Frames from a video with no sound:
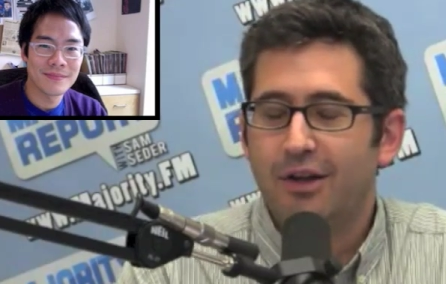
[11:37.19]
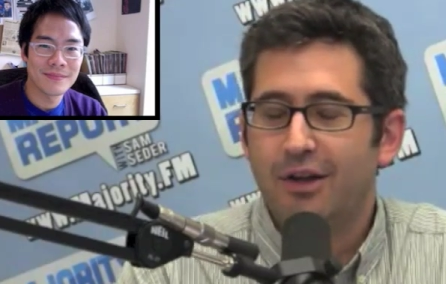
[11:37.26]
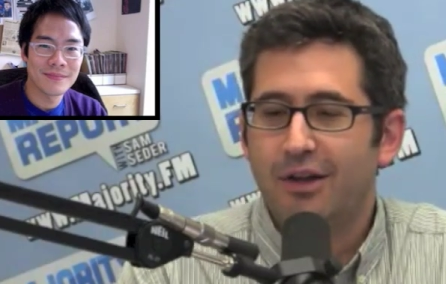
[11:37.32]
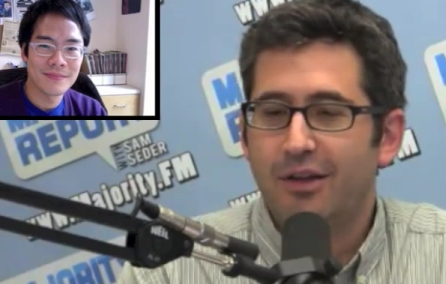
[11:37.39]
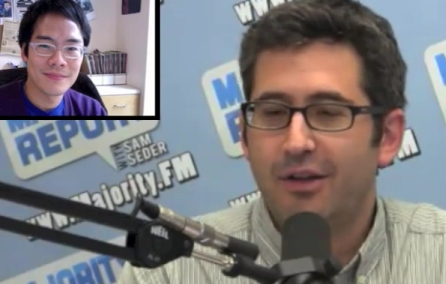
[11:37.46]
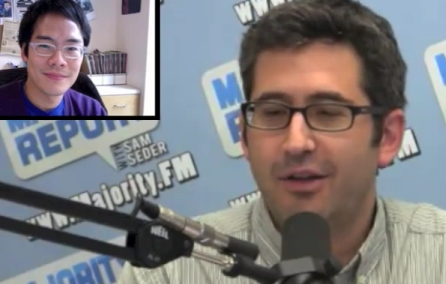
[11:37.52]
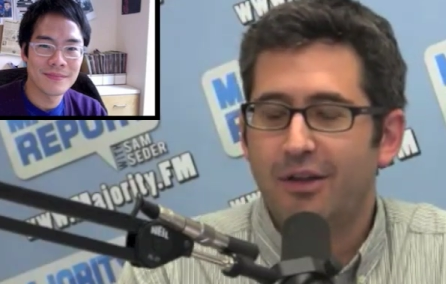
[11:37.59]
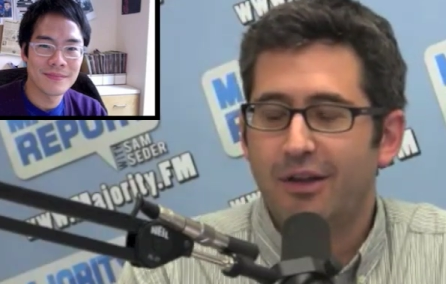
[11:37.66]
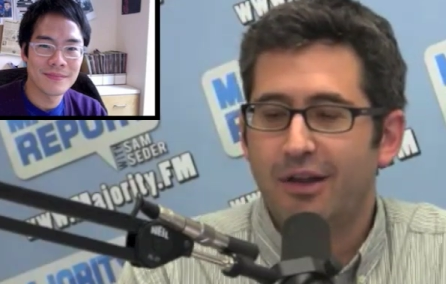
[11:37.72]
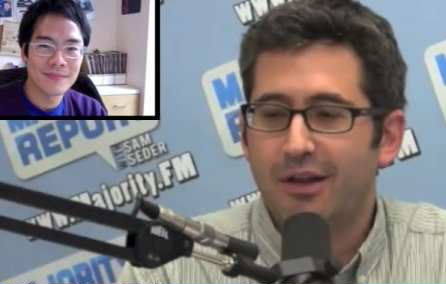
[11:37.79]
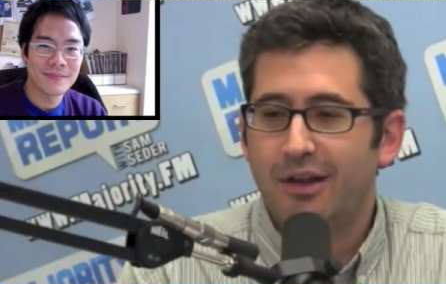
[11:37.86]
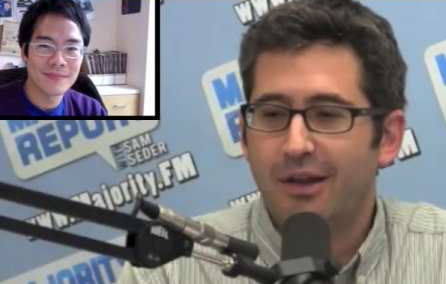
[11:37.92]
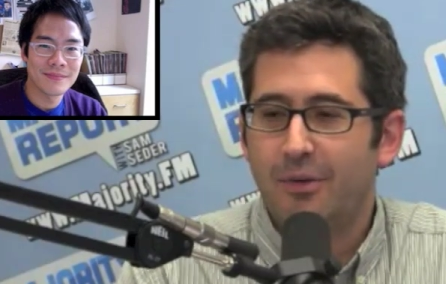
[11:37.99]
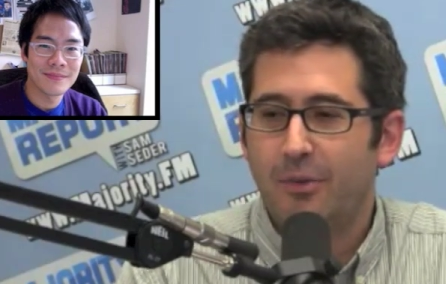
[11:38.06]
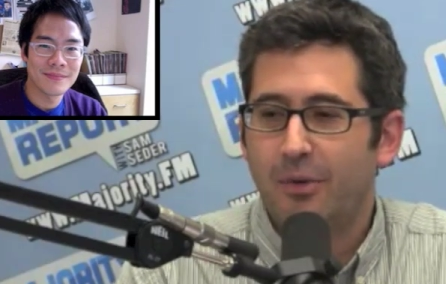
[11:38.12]
Speaker 1: it,
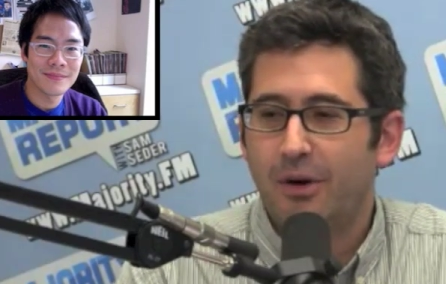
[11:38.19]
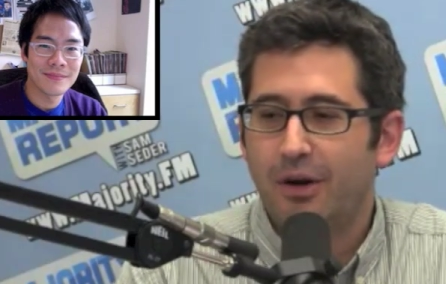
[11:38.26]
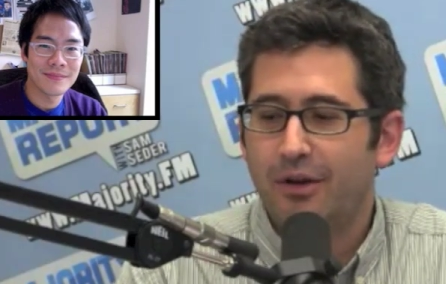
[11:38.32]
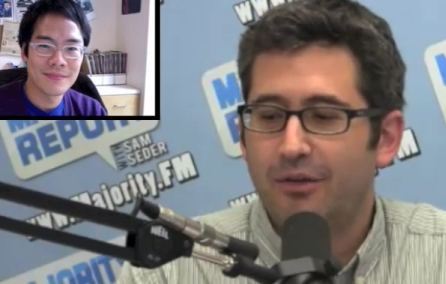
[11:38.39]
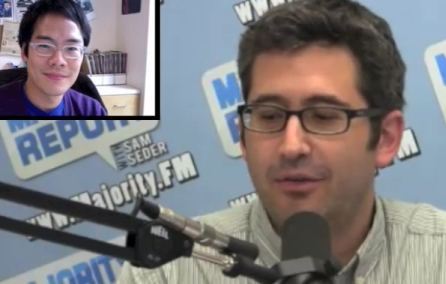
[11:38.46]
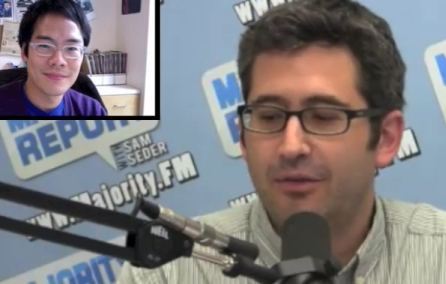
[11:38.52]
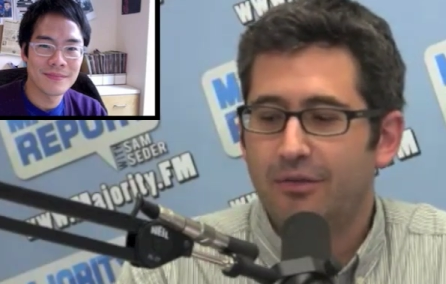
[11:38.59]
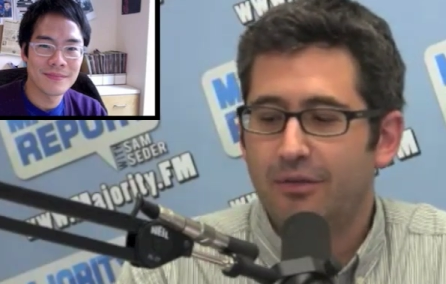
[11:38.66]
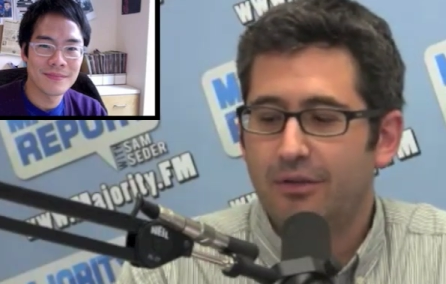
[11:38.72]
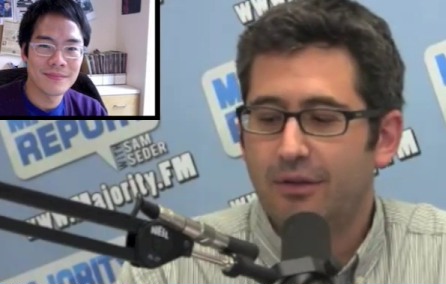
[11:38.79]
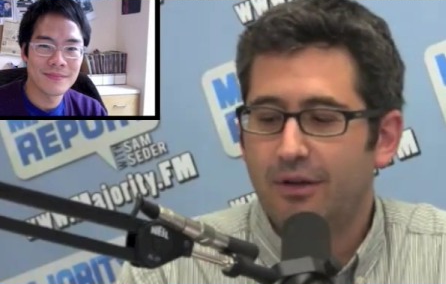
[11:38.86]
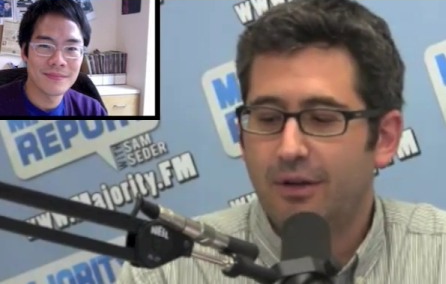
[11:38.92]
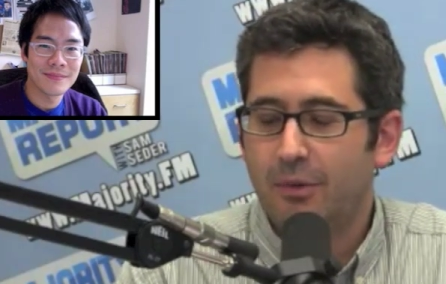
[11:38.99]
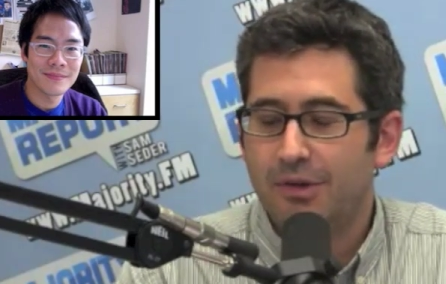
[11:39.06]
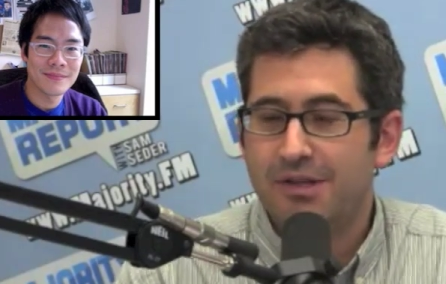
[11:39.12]
it, was
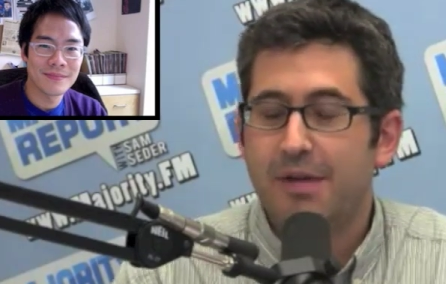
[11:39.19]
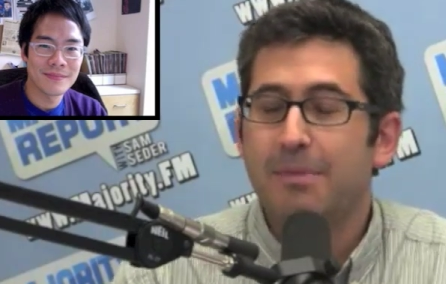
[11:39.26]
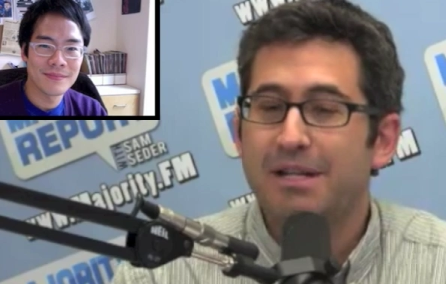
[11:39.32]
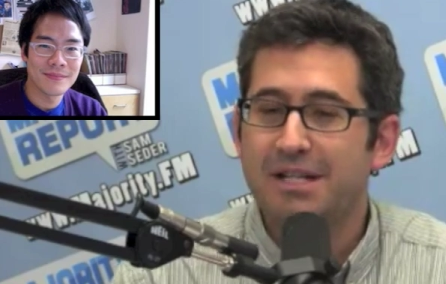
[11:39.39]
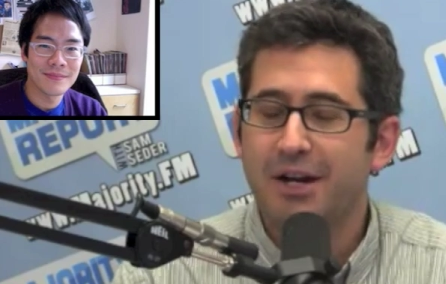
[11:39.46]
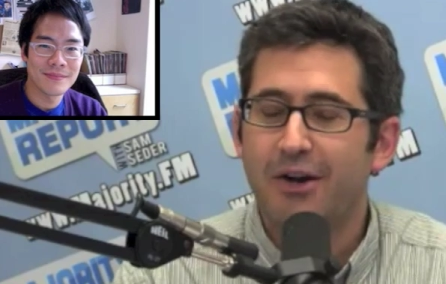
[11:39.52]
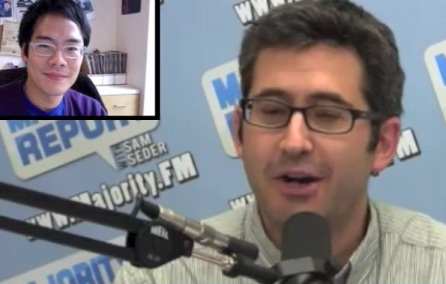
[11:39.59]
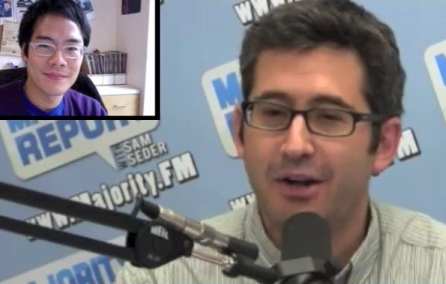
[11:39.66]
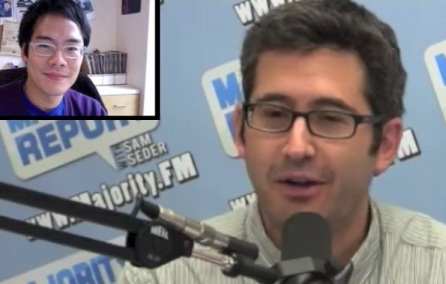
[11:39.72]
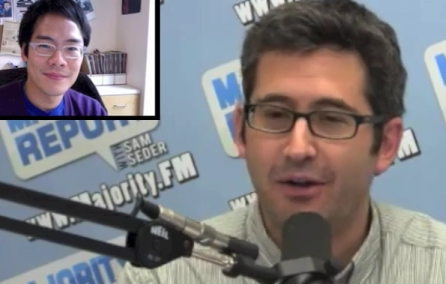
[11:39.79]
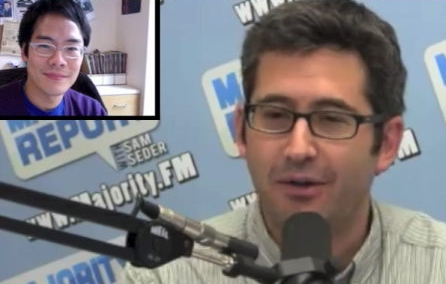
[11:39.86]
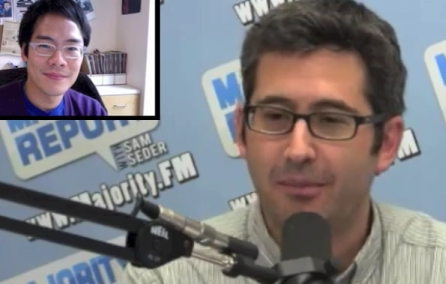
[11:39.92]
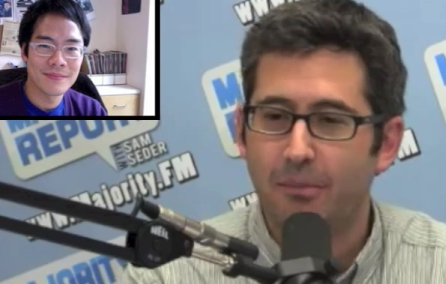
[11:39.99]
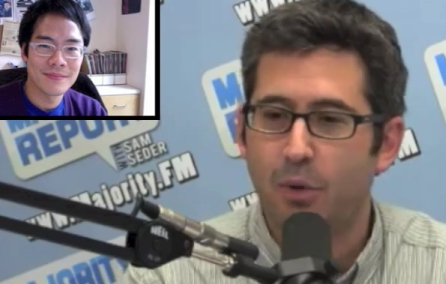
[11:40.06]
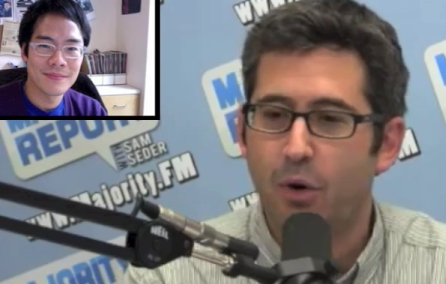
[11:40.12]
it was
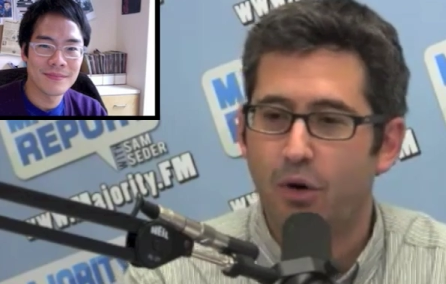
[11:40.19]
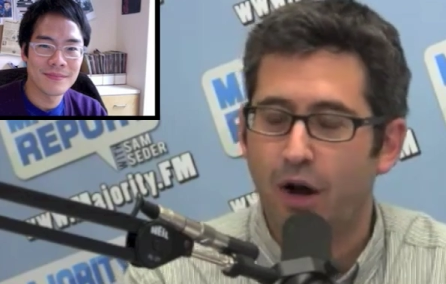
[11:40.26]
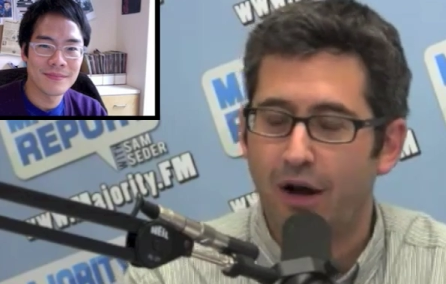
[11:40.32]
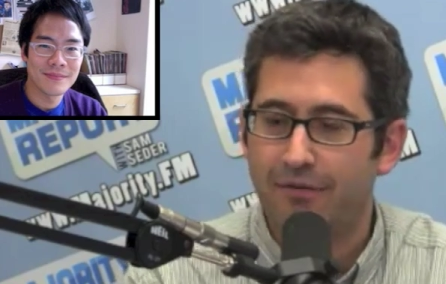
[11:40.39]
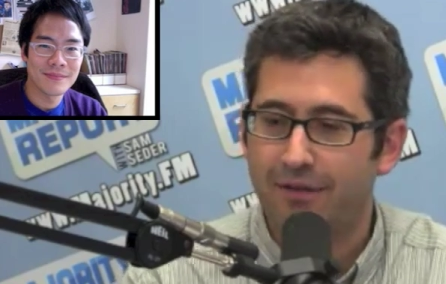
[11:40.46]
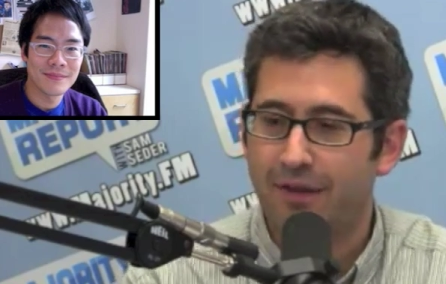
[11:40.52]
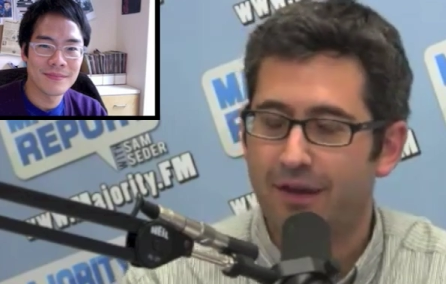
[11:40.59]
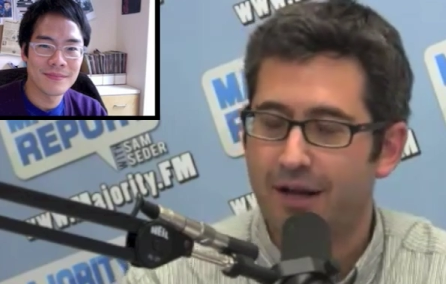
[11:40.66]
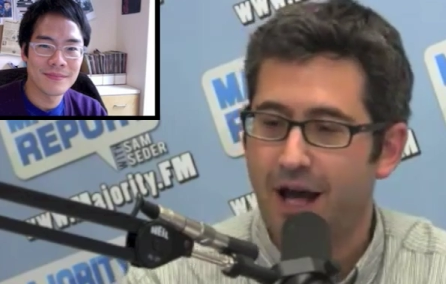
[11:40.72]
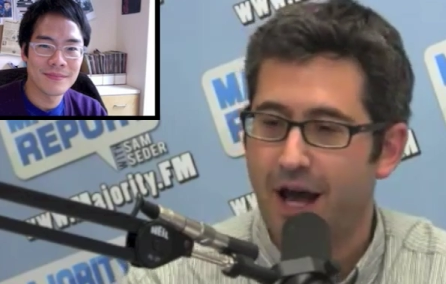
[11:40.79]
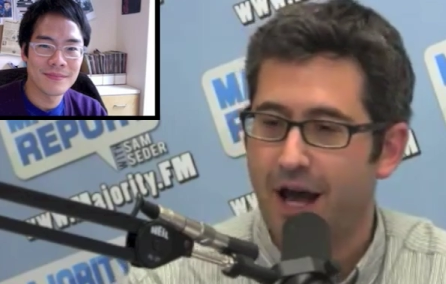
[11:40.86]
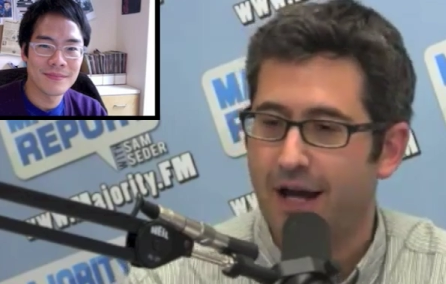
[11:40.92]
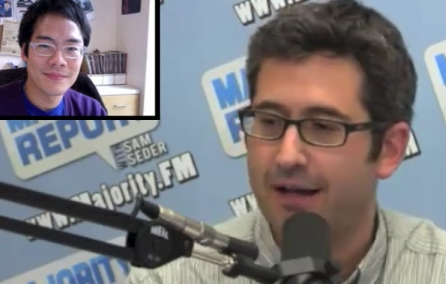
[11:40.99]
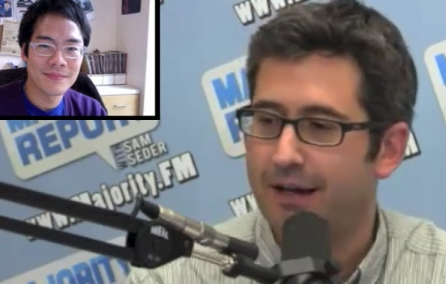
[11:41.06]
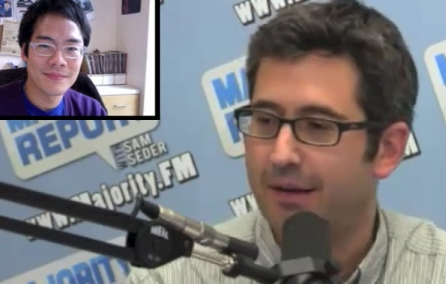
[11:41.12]
immaterial more often than not.